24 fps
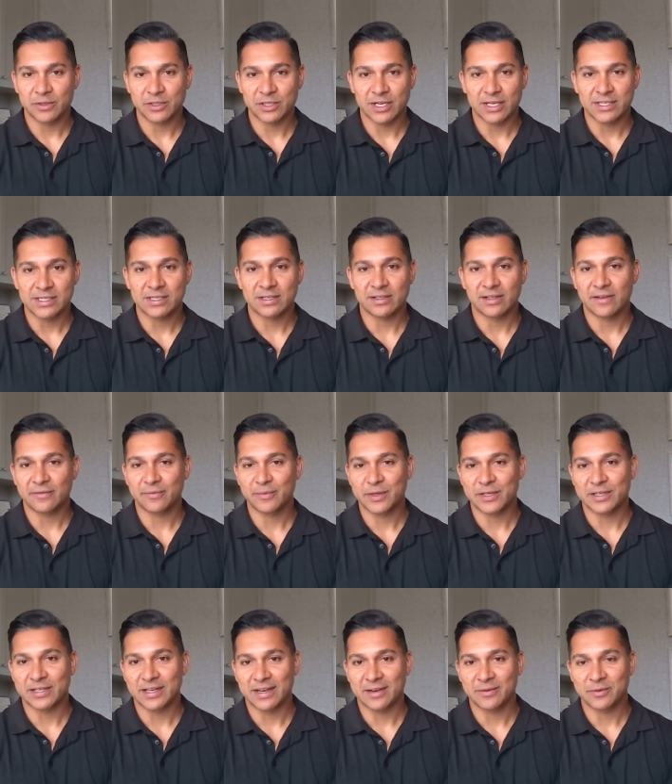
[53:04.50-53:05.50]
which I still have in
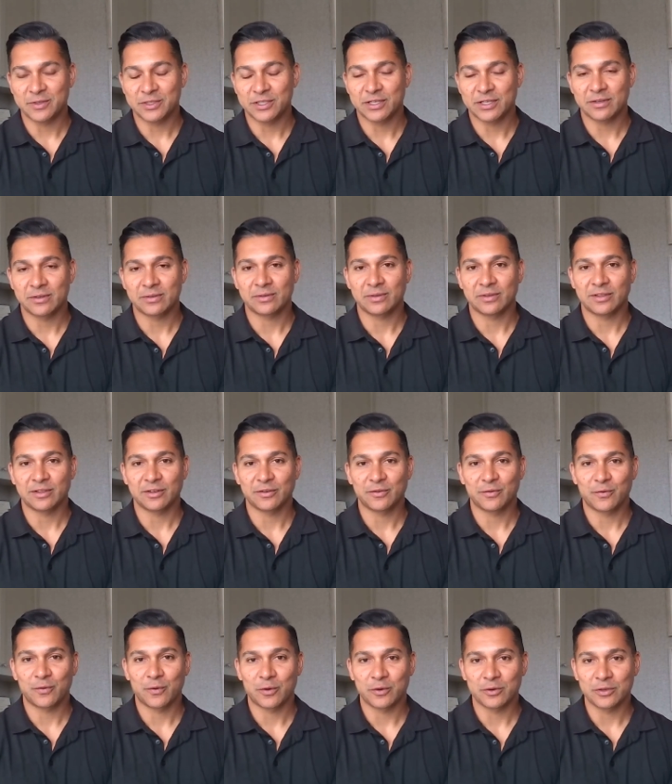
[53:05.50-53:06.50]
my day, which I don't look
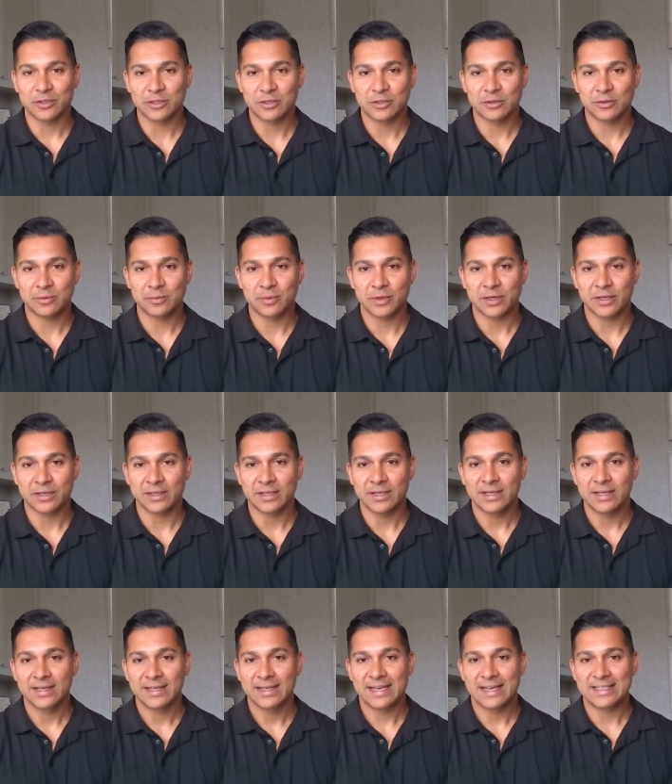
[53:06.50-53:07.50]
forward to, but
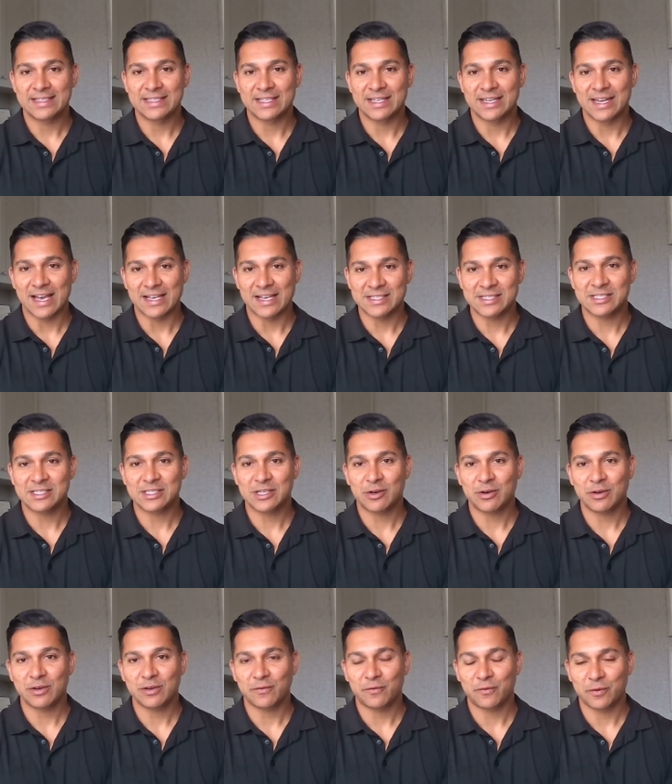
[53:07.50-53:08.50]
it's
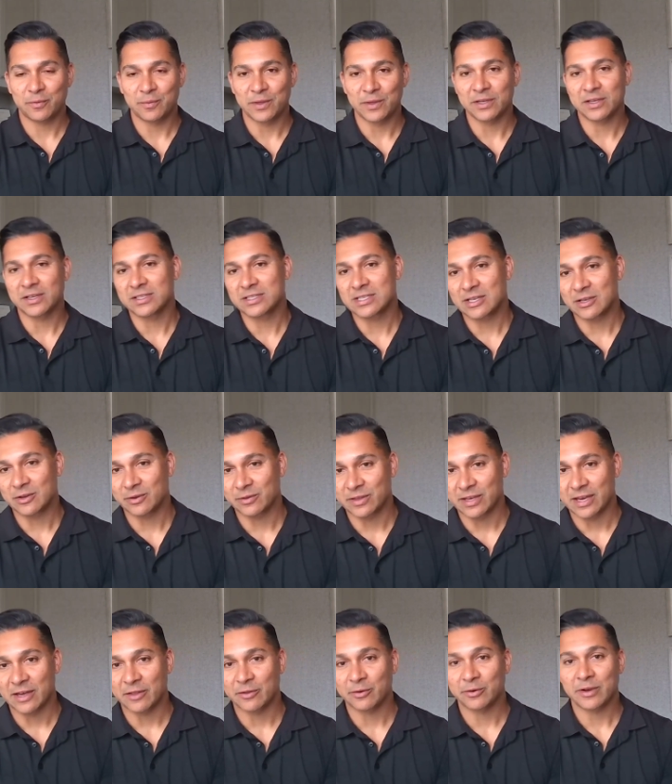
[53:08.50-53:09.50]
necessary for me to continue
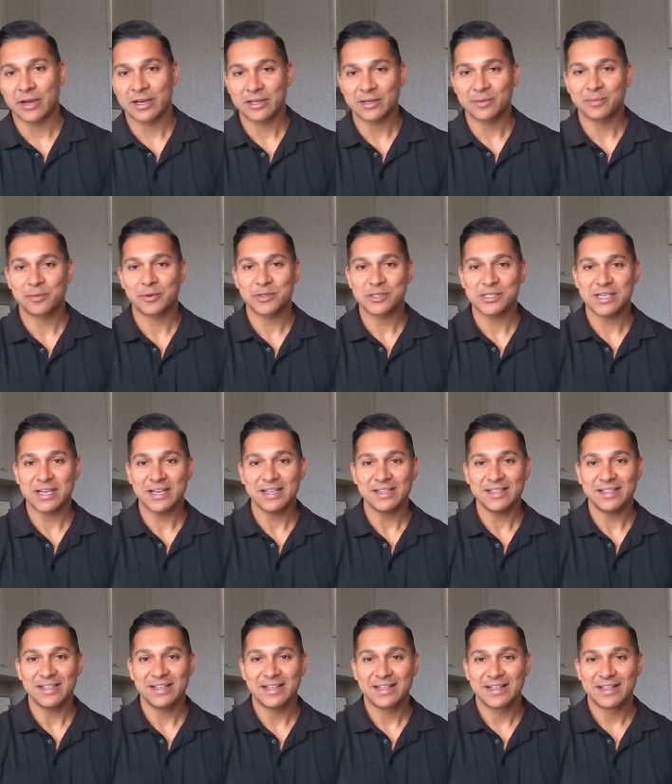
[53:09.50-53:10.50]
the other 80%
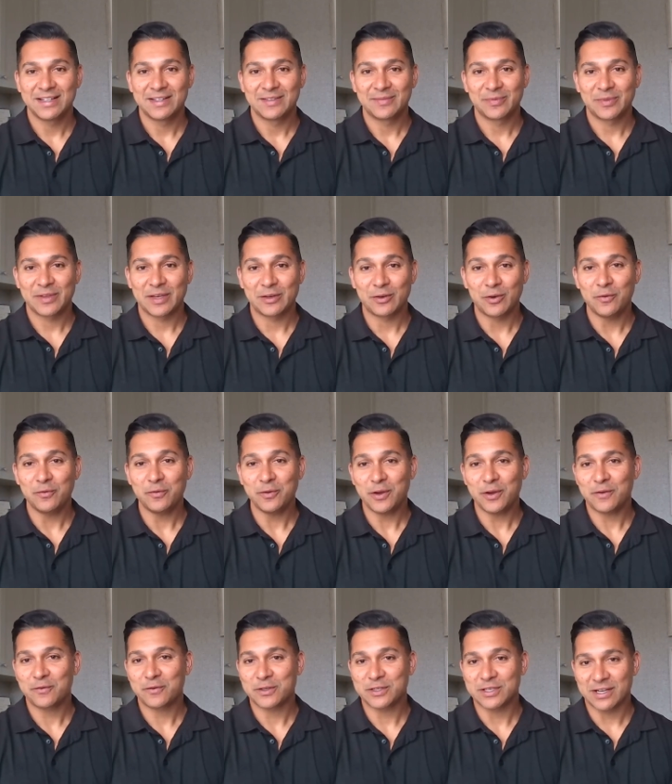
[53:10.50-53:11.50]
and
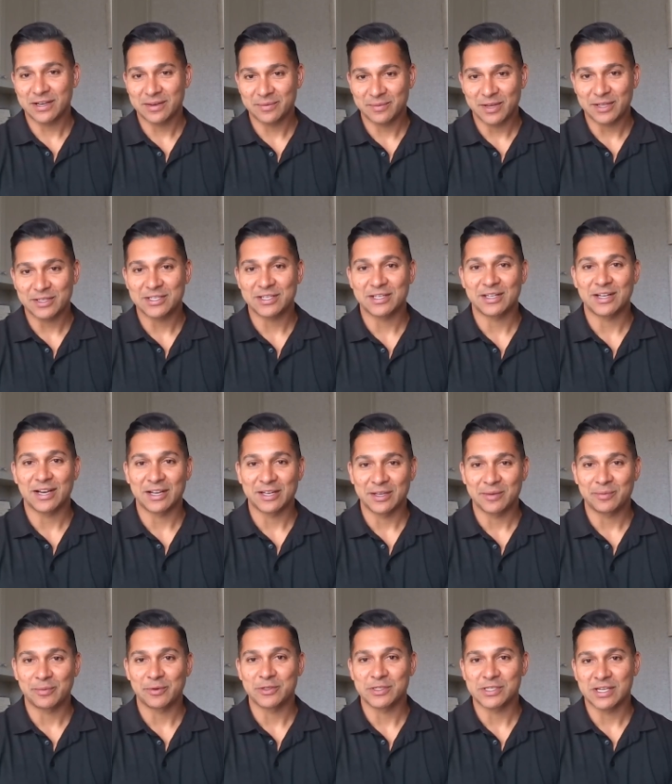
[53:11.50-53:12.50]
hopefully over time get to
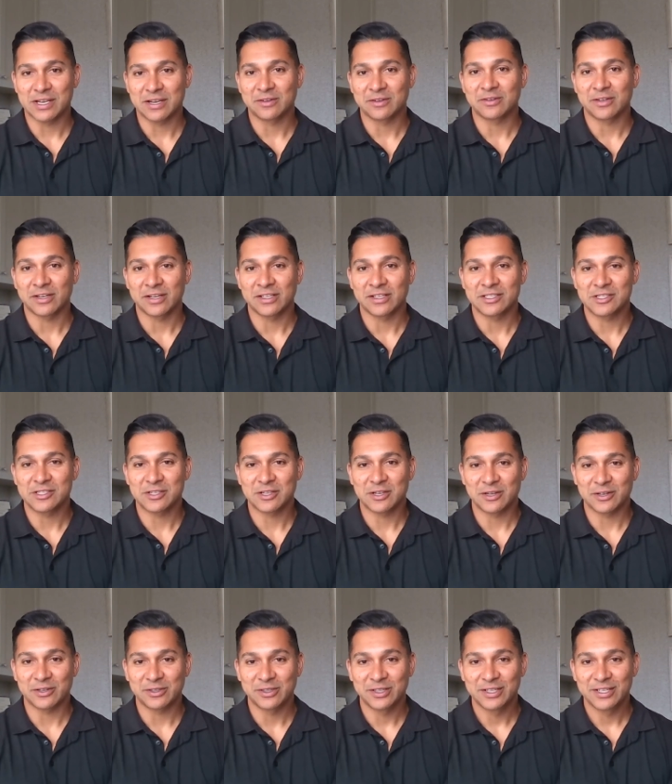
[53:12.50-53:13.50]
90%, right?
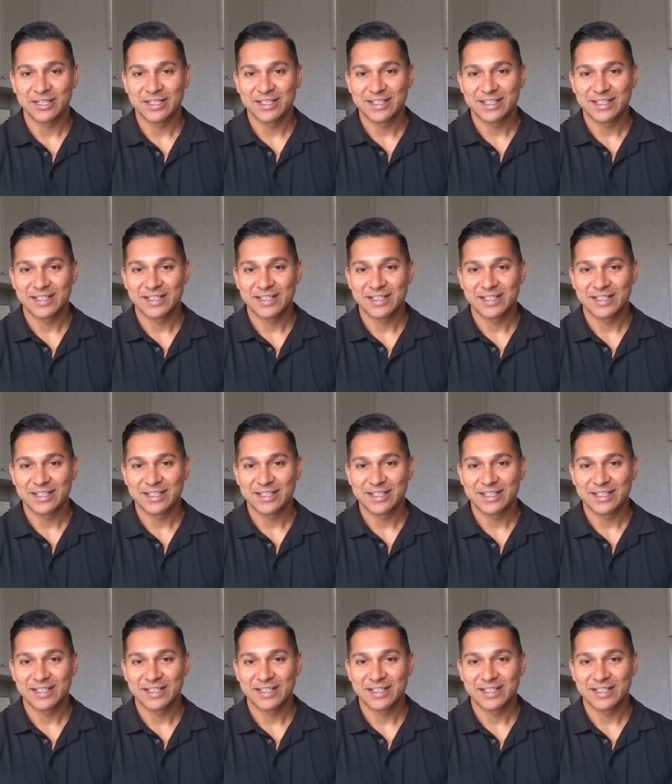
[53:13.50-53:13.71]
So